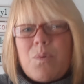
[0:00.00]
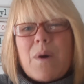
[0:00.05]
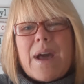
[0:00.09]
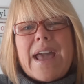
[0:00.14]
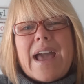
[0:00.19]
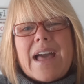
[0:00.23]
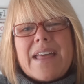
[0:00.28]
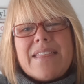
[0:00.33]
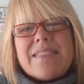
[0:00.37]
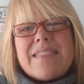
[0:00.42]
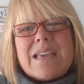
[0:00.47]

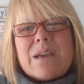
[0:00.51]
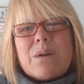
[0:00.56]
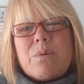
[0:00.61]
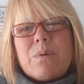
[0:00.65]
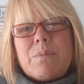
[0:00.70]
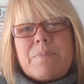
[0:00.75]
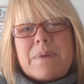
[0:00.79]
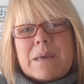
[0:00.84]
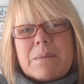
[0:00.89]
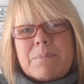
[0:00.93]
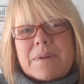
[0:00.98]
way, I think
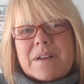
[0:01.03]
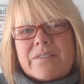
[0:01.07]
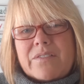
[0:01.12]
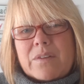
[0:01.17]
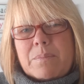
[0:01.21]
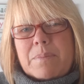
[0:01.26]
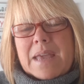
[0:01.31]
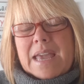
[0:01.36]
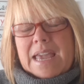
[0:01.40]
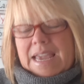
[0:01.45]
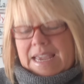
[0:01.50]
would be a bit of a
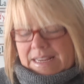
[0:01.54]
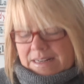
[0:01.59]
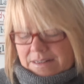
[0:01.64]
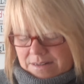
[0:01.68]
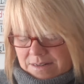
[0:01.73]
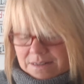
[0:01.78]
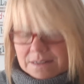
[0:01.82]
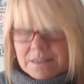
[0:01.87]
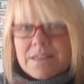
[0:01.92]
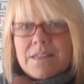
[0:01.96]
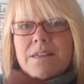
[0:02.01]

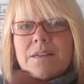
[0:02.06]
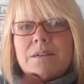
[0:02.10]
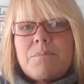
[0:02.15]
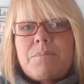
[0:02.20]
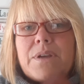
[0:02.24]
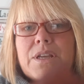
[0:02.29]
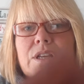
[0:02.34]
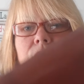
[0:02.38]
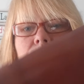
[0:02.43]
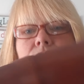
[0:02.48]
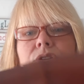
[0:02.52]
pain,
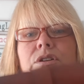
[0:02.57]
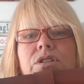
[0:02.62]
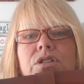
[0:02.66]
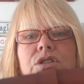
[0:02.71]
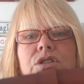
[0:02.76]
but you can